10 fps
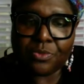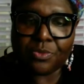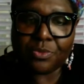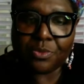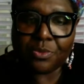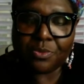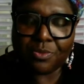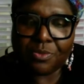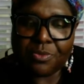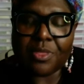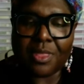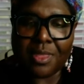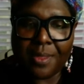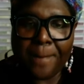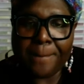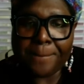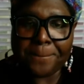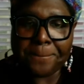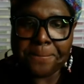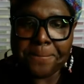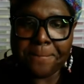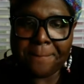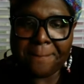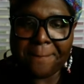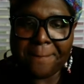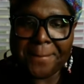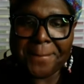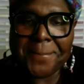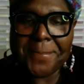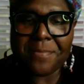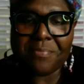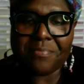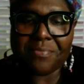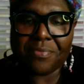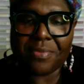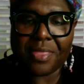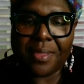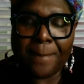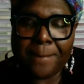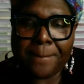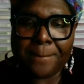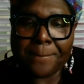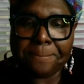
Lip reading: [no speech]